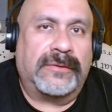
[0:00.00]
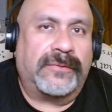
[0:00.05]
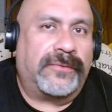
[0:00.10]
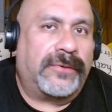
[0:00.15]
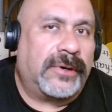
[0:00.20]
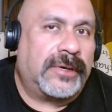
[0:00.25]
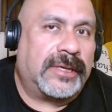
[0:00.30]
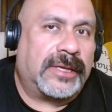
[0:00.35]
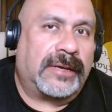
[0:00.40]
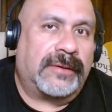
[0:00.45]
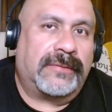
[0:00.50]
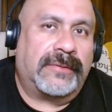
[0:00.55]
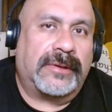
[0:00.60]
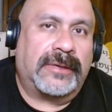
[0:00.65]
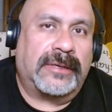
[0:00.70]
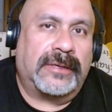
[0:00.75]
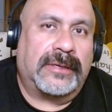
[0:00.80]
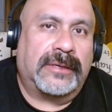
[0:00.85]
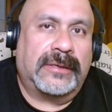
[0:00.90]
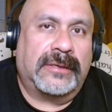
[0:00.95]
work that
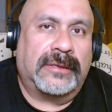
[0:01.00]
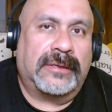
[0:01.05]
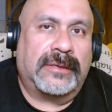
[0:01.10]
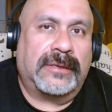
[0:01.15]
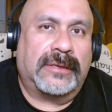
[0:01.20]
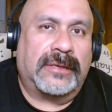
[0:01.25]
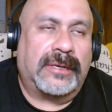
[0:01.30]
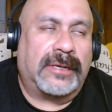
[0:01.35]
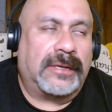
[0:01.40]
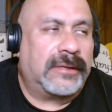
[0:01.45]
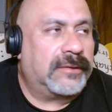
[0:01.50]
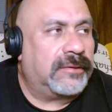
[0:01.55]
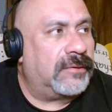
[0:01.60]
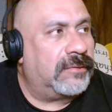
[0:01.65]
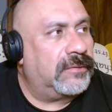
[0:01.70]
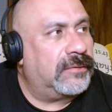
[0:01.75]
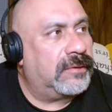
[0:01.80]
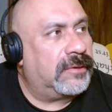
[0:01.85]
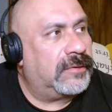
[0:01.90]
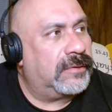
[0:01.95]
way. And I
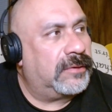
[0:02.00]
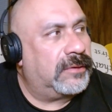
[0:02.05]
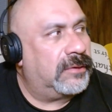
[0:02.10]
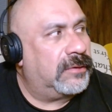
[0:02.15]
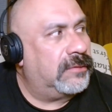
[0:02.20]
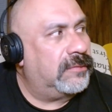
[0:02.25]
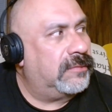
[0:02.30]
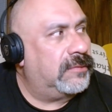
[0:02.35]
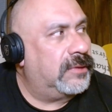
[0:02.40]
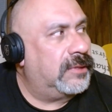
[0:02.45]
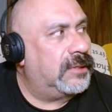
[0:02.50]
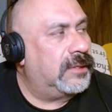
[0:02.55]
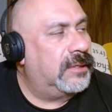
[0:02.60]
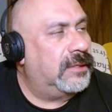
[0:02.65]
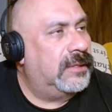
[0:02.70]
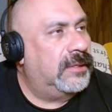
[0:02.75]
told her, I said, you know what?